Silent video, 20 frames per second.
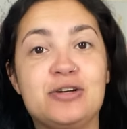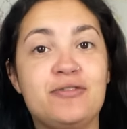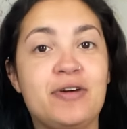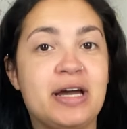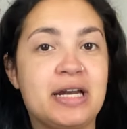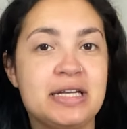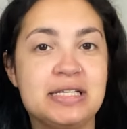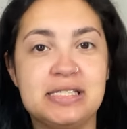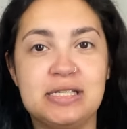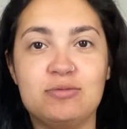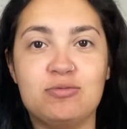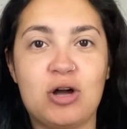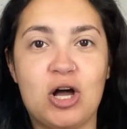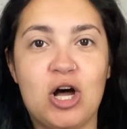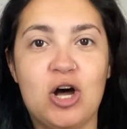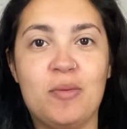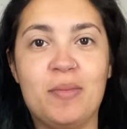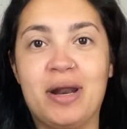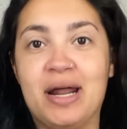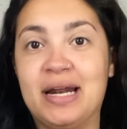fantasy
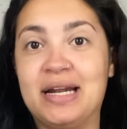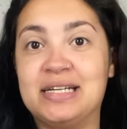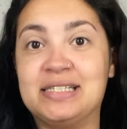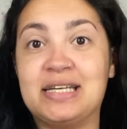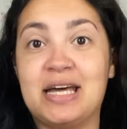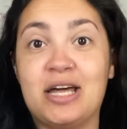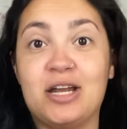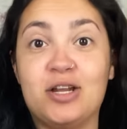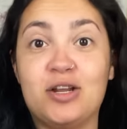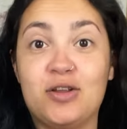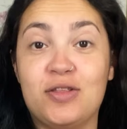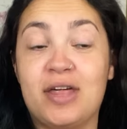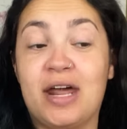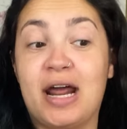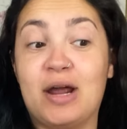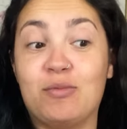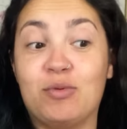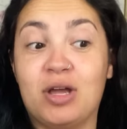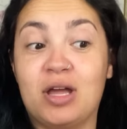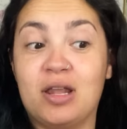realm and I decided that I
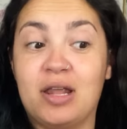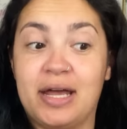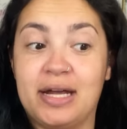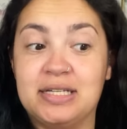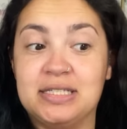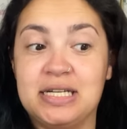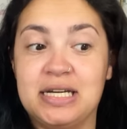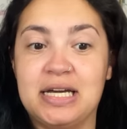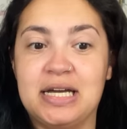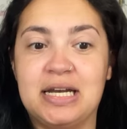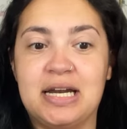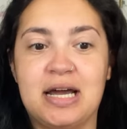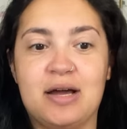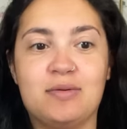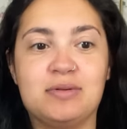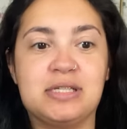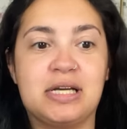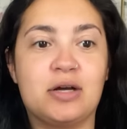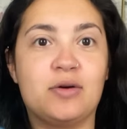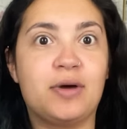really liked it and I
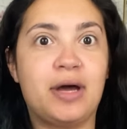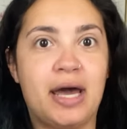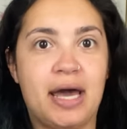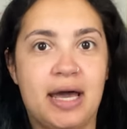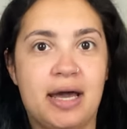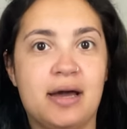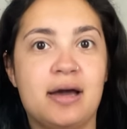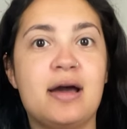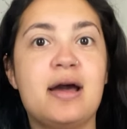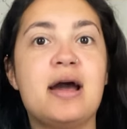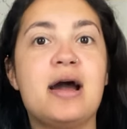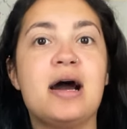was like, okay,